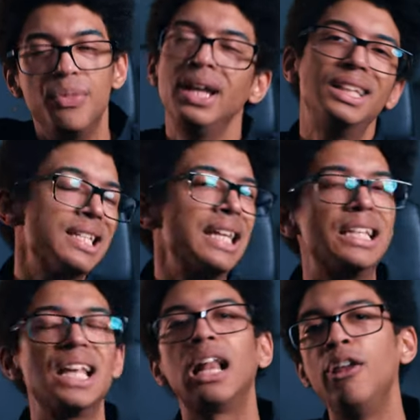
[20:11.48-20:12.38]
then it doesn't
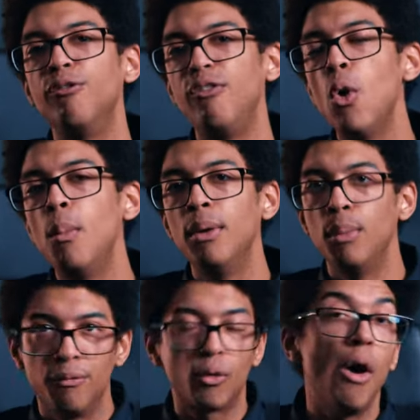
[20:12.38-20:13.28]
exactly fill me
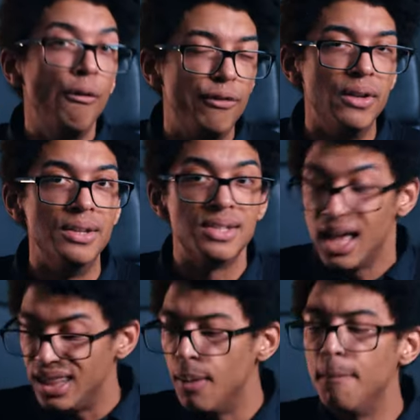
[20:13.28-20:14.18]
with confidence
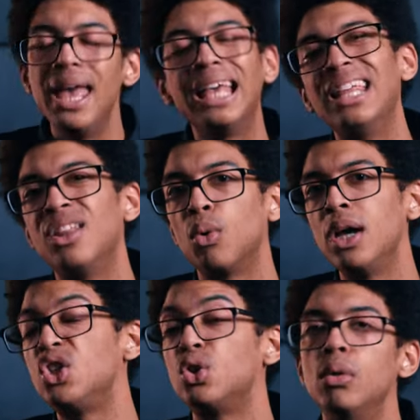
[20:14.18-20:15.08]
they're making the
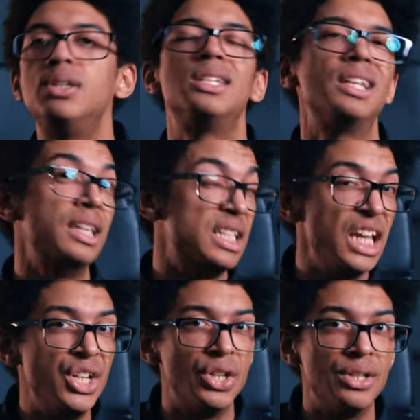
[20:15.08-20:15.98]
right choices and
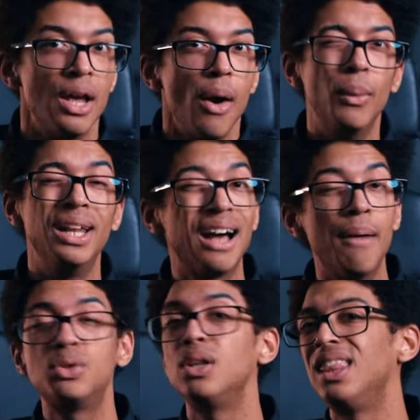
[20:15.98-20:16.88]
decisions when it
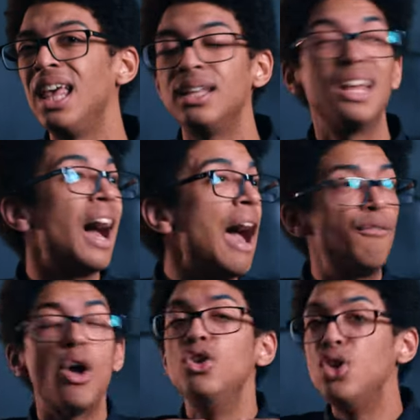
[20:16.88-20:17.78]
comes to things that I
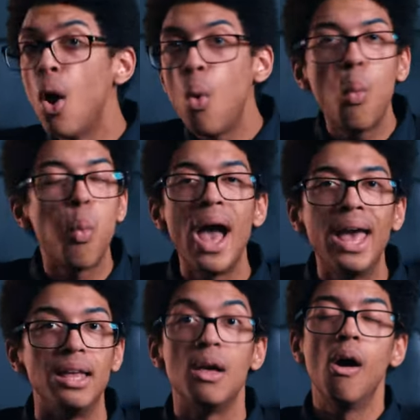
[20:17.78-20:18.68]
have no
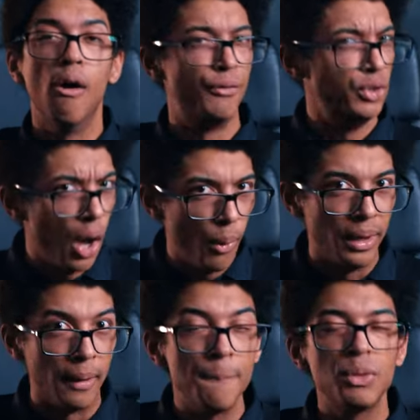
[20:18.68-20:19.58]
way of
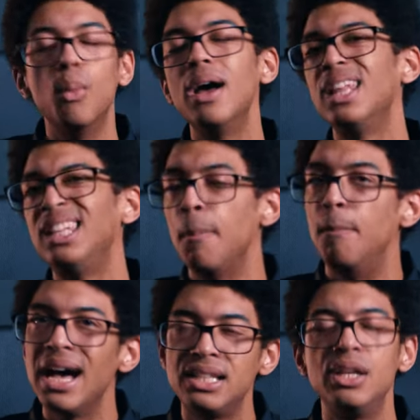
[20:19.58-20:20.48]
knowing whether they're
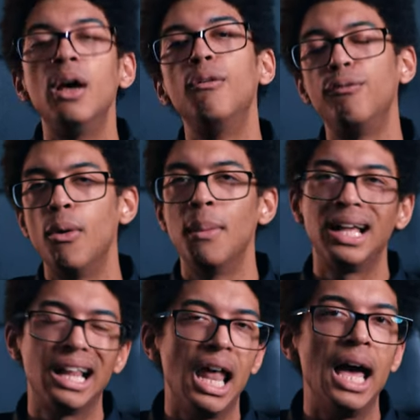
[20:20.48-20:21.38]
better for my
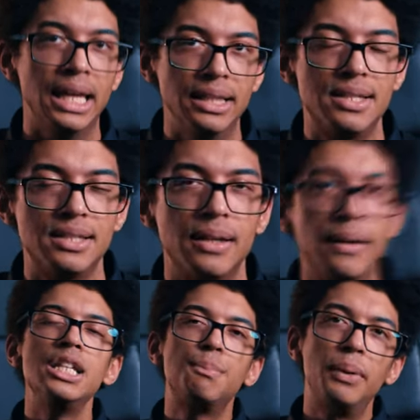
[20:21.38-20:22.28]
clients.
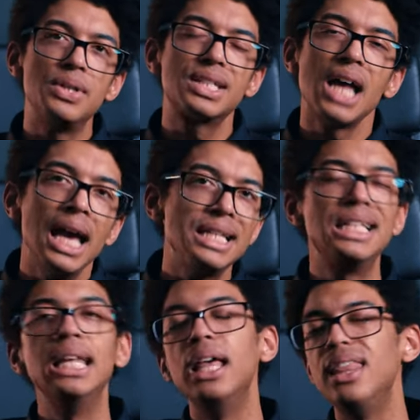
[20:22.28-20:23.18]
It is
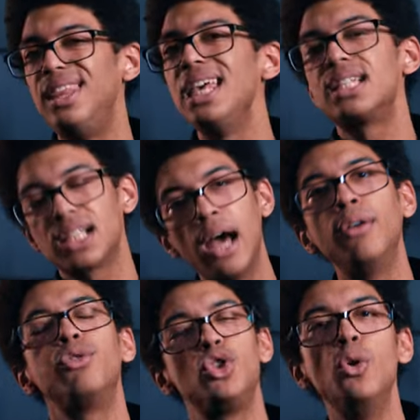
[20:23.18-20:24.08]
precisely this
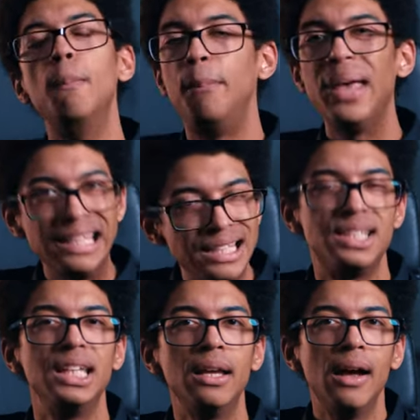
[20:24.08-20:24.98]
kind of
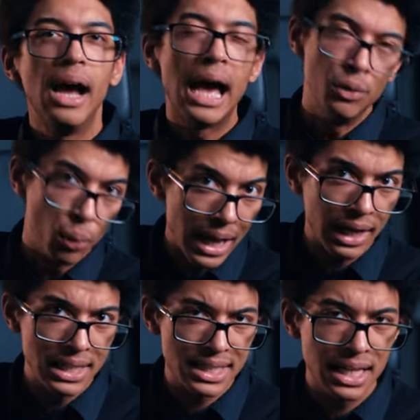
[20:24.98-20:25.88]
stupidity and
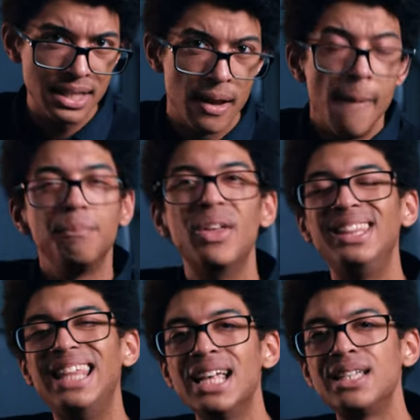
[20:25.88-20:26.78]
recklessness
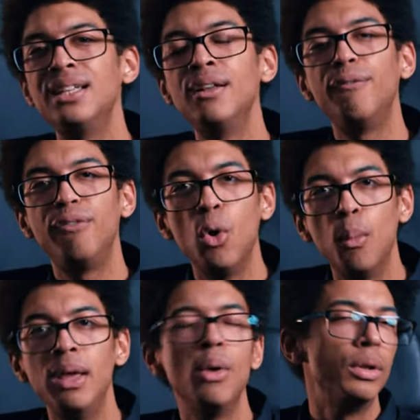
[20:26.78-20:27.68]
that doesn't
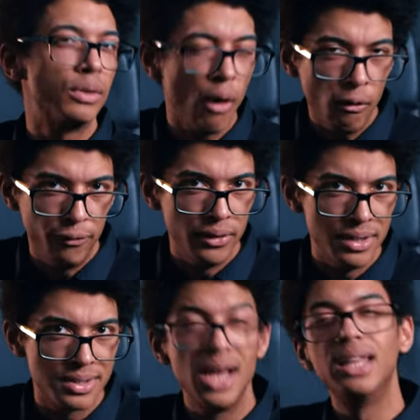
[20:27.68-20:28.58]
fill me with
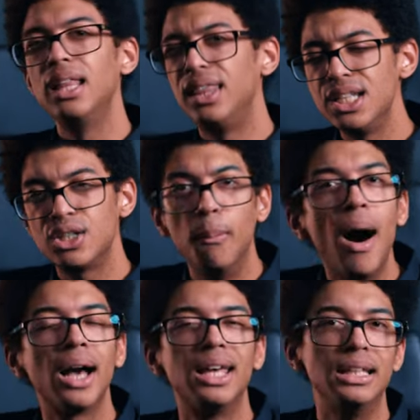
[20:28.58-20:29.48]
confidence that this
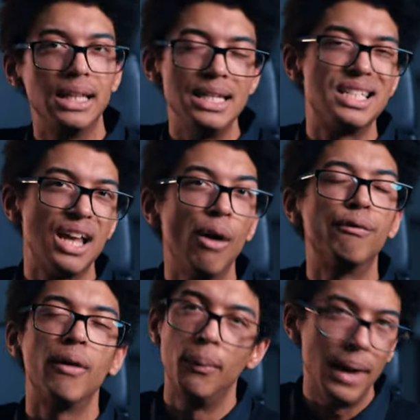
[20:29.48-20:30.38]
market is
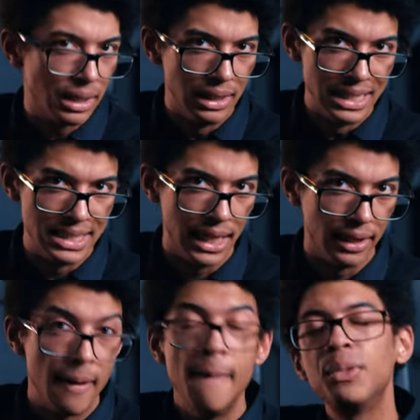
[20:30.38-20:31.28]

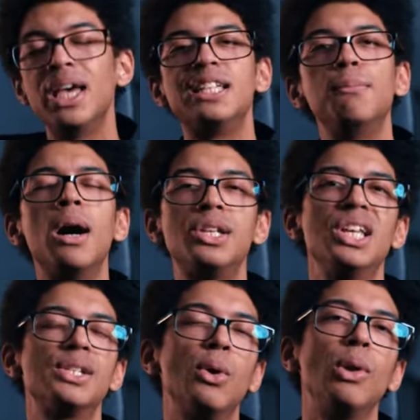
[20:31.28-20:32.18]
self-regulating, as much
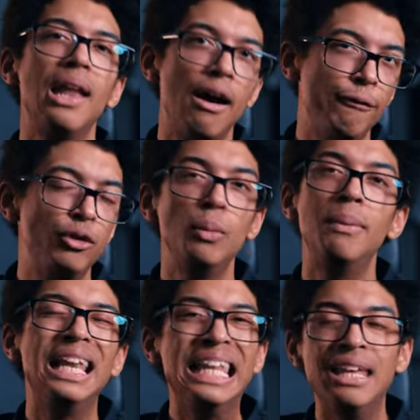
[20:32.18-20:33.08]
as I would love to
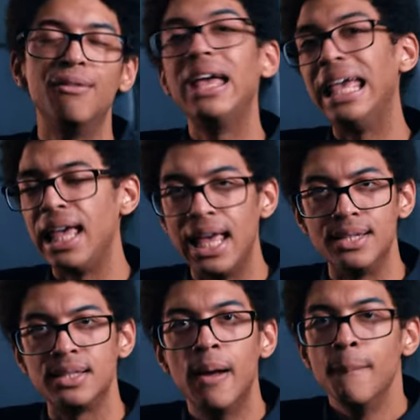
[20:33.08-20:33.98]
believe it
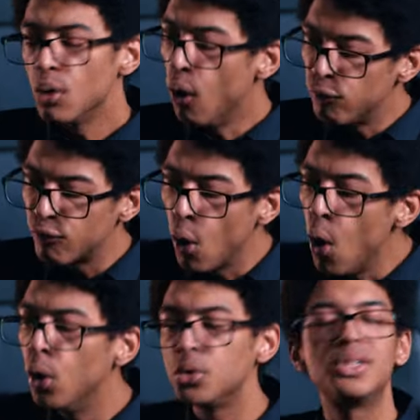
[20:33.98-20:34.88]
is. Of
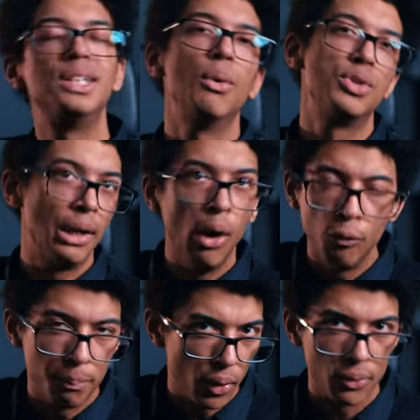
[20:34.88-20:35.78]
course, there was a lot
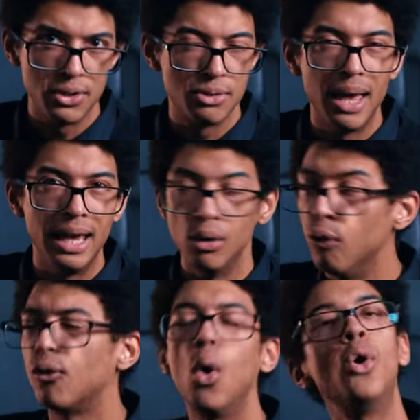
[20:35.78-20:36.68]
of progress made.
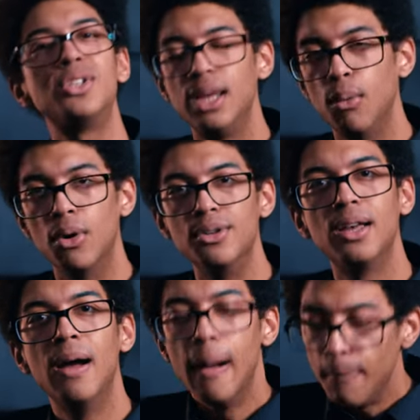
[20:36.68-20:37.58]
Of course there was.
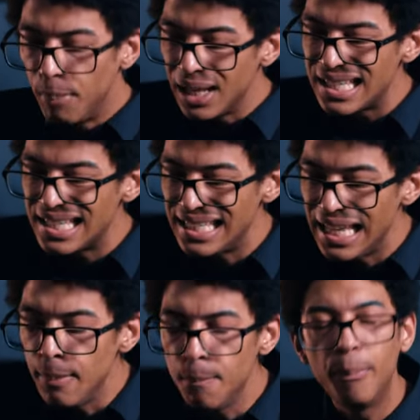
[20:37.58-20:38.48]
But
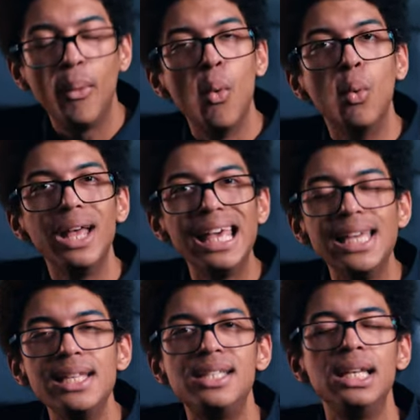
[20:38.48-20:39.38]
simple,
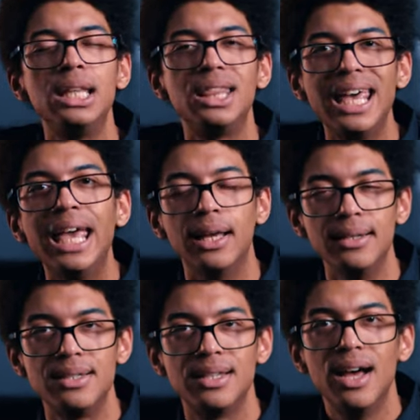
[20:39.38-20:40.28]
easy
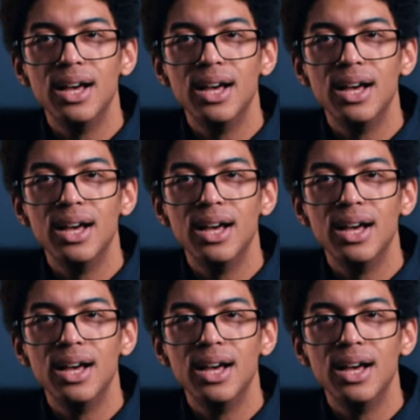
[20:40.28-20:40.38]
things.